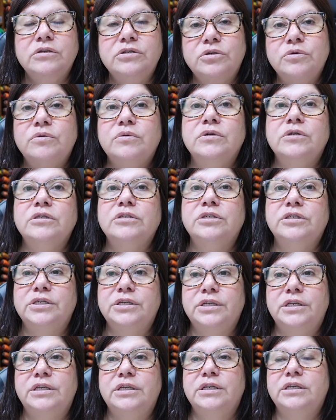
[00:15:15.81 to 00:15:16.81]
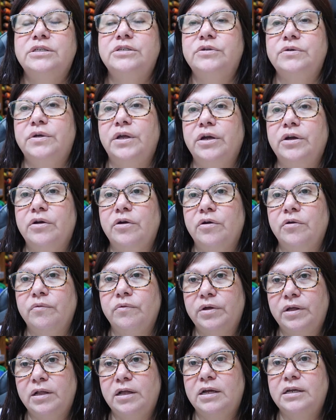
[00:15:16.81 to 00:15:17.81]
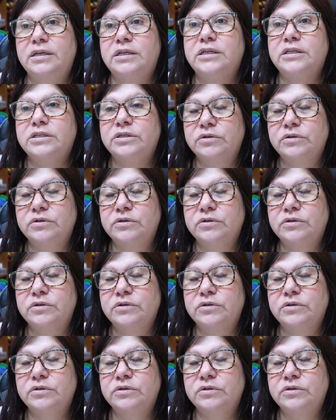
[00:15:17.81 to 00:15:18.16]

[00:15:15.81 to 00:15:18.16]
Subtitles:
tools she needed to get her real ID,